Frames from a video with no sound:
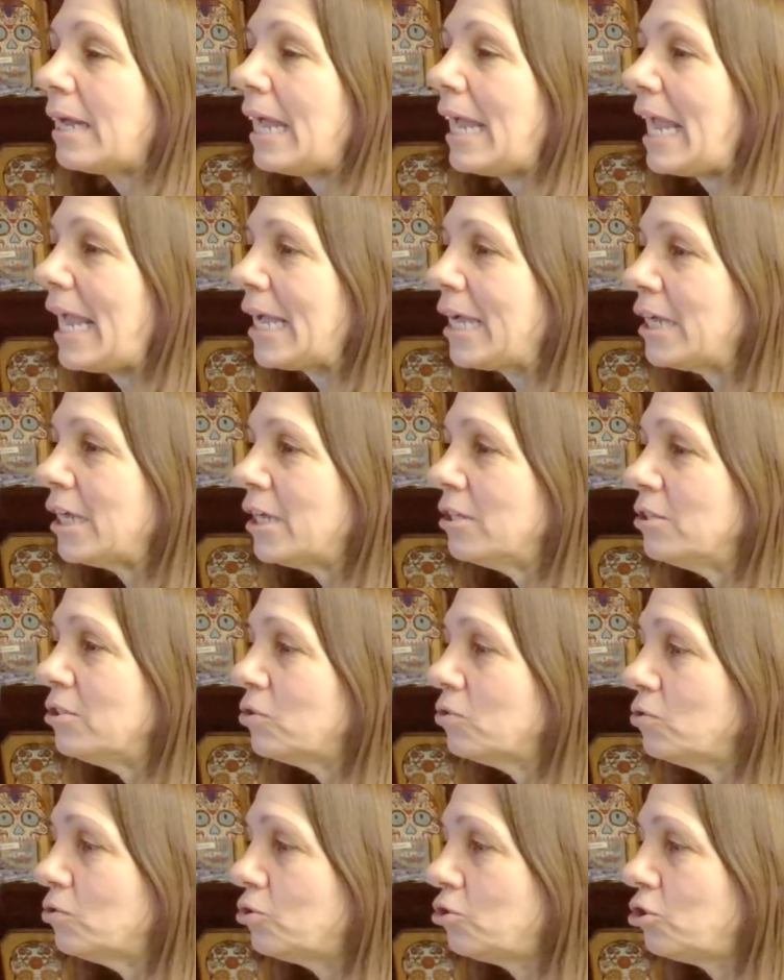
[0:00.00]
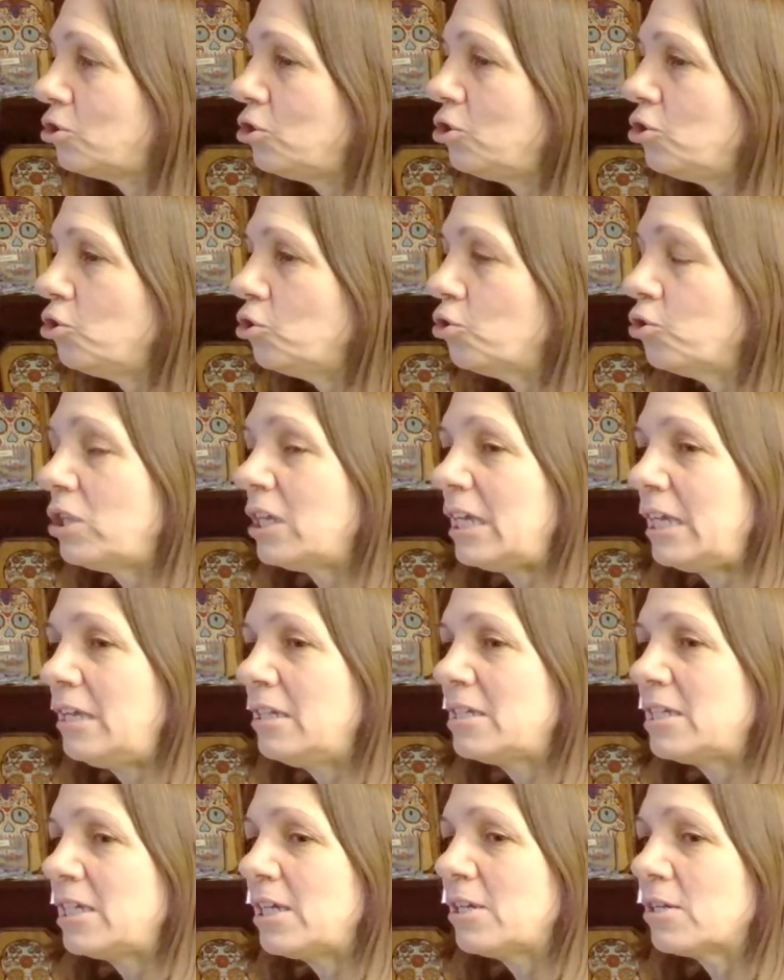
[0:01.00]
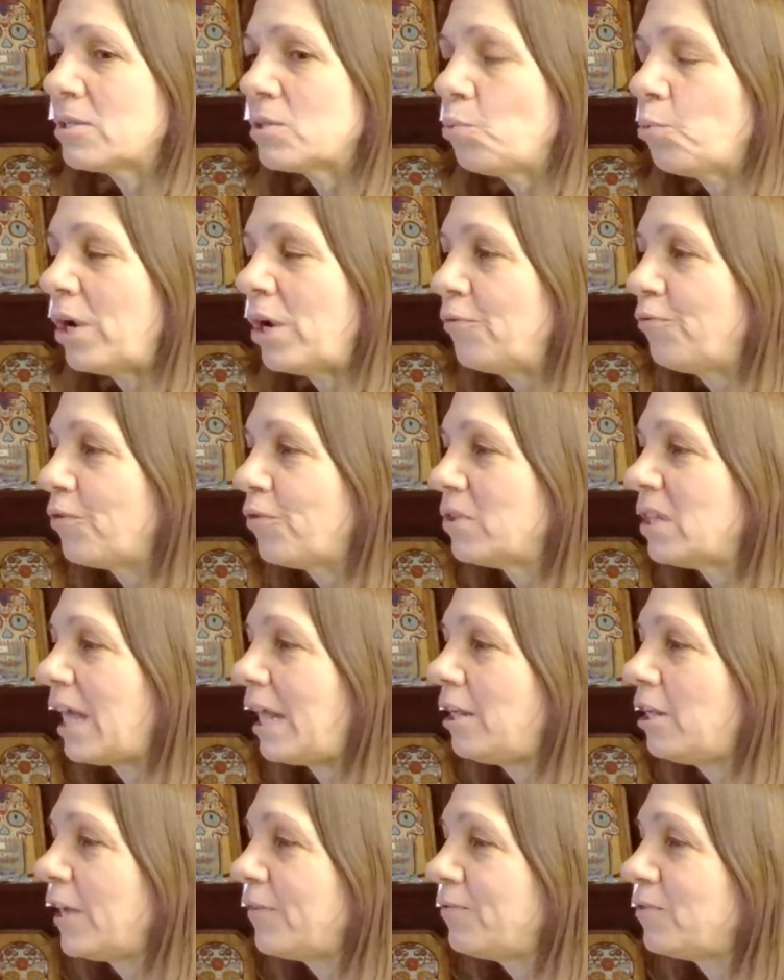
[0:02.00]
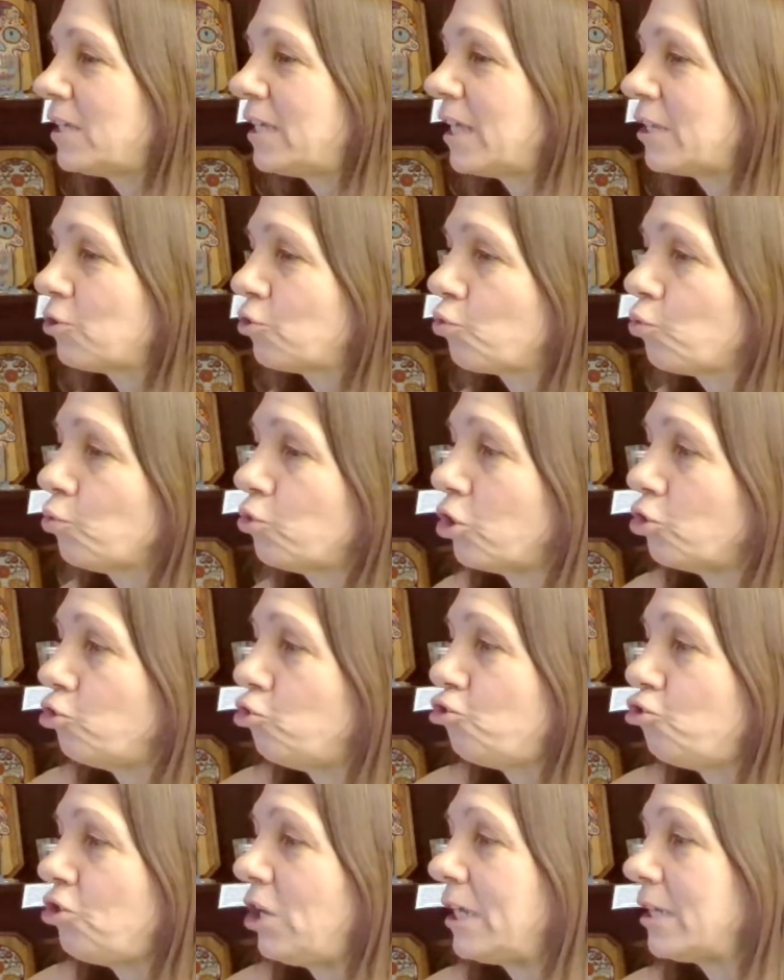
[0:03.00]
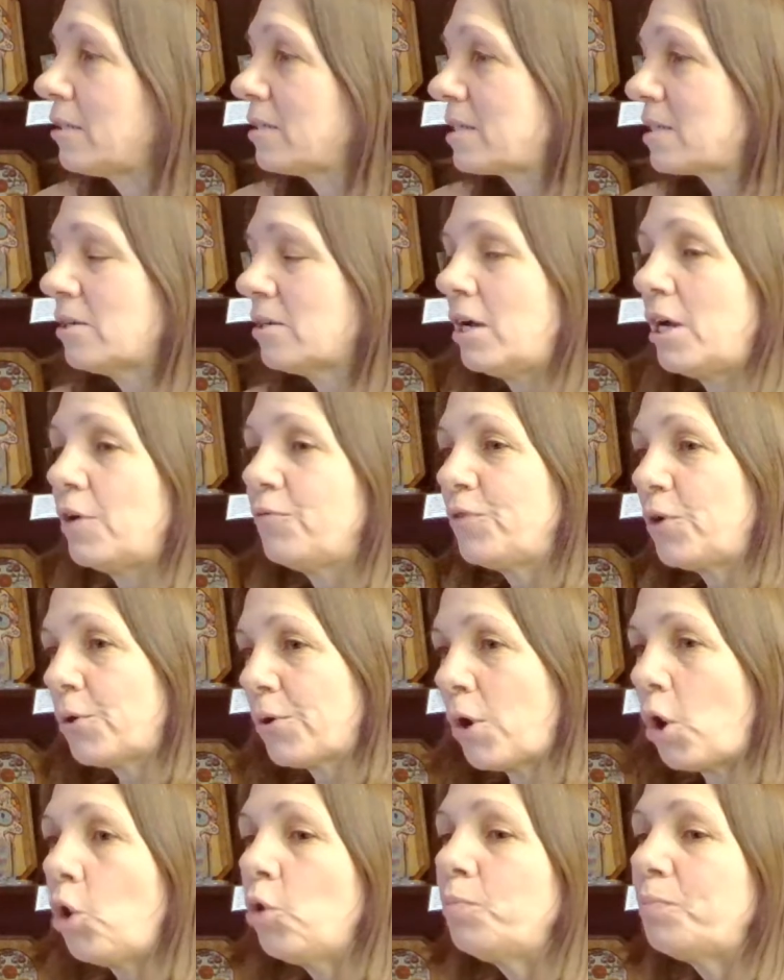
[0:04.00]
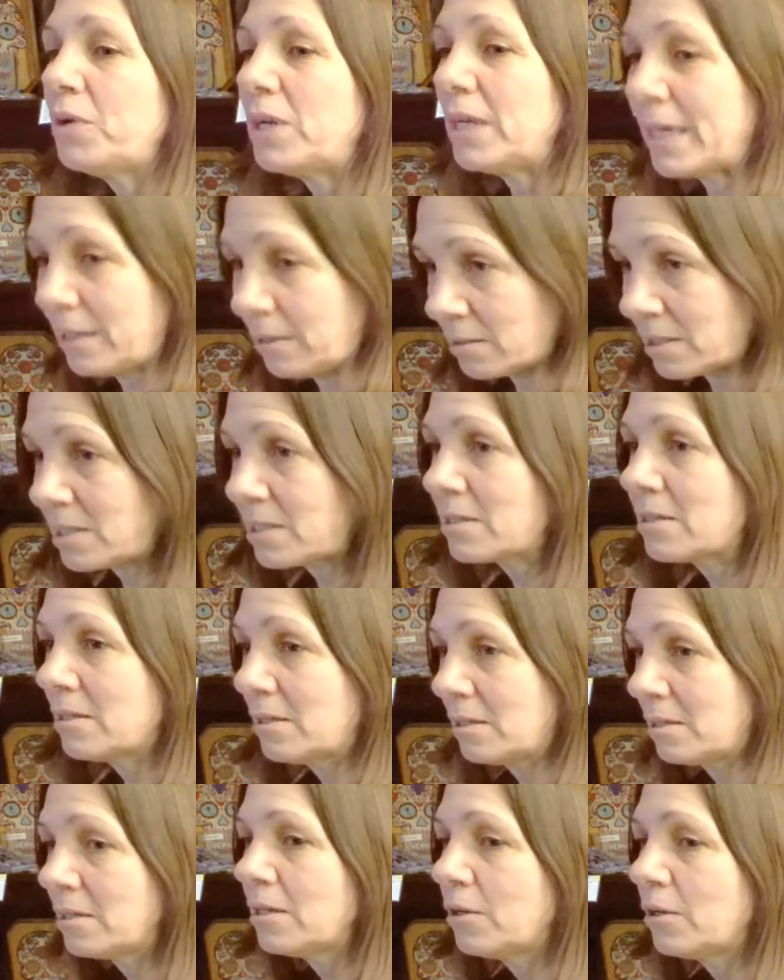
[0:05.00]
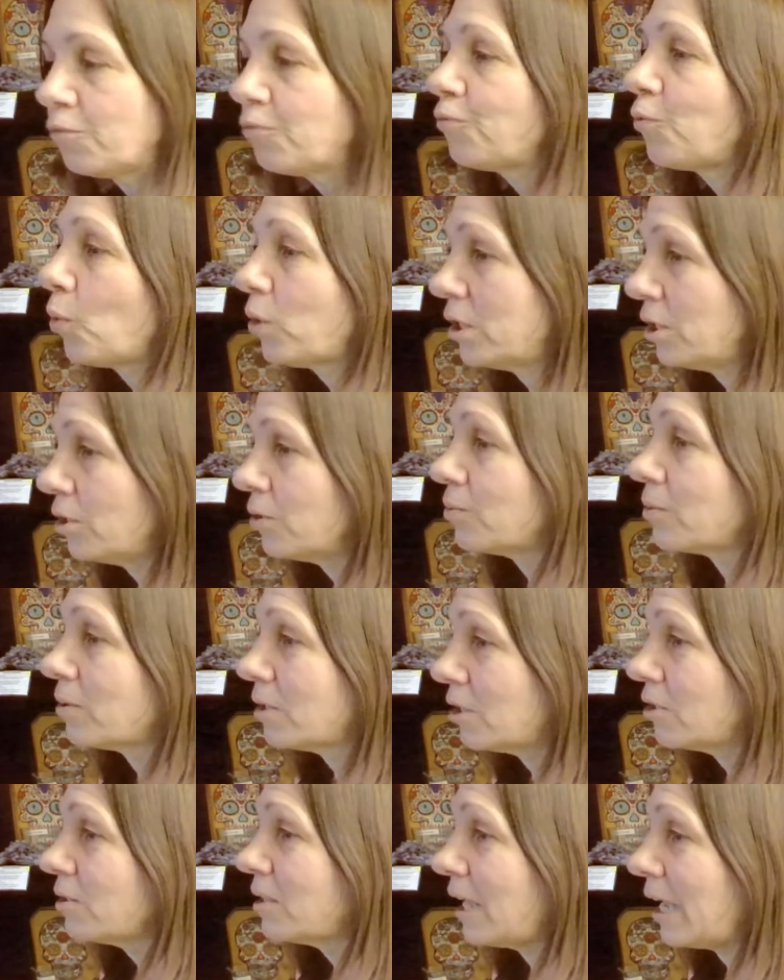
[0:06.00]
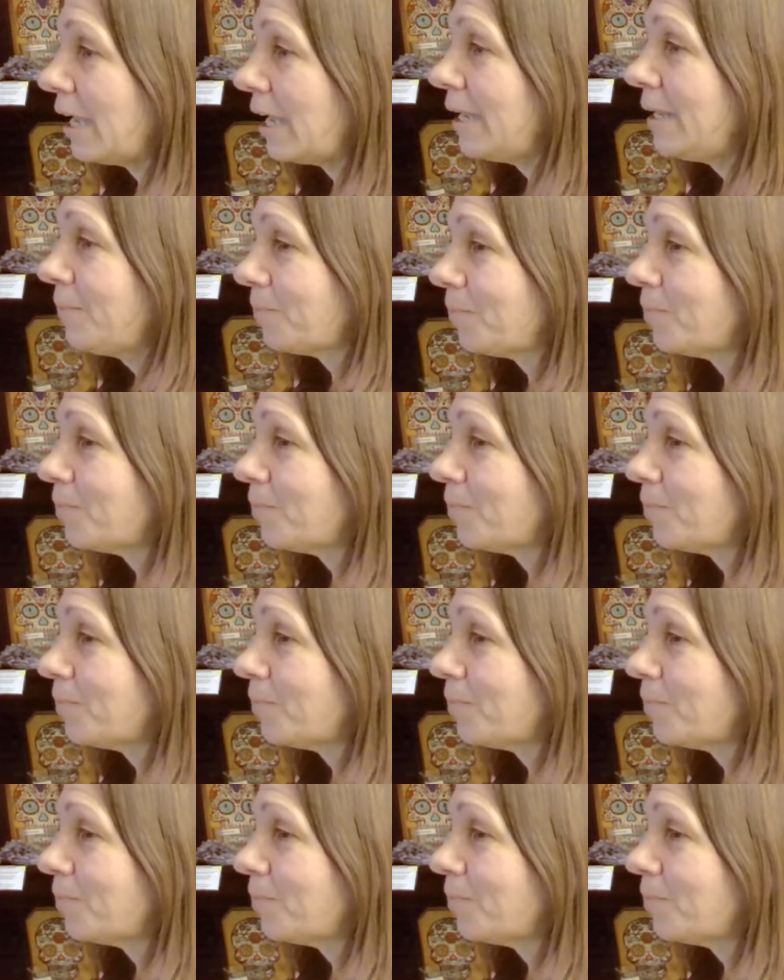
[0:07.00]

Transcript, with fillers: and two, the easiest way for that life to get through the chinks of your openings for you, okay?